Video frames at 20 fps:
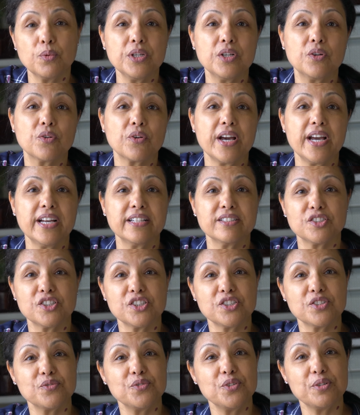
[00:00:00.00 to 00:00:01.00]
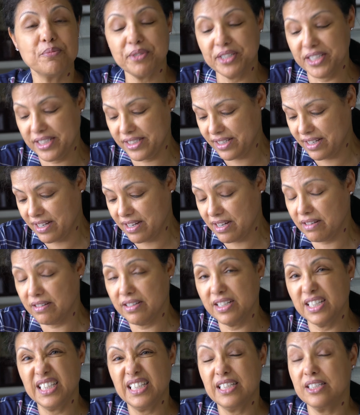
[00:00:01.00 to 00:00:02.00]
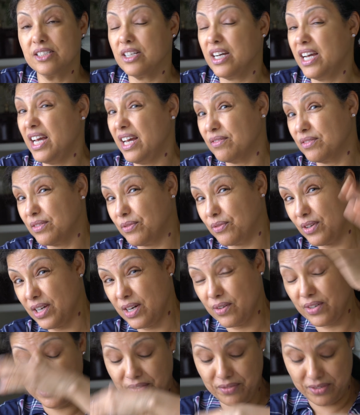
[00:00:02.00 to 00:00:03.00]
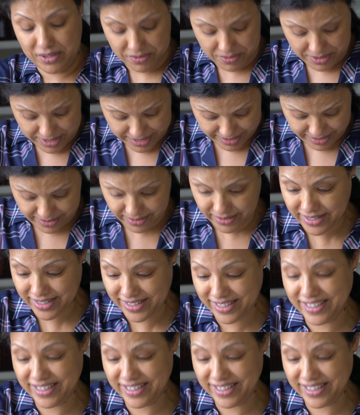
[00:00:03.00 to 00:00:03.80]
we grind just a few minutes ago. I have the flour everywhere now.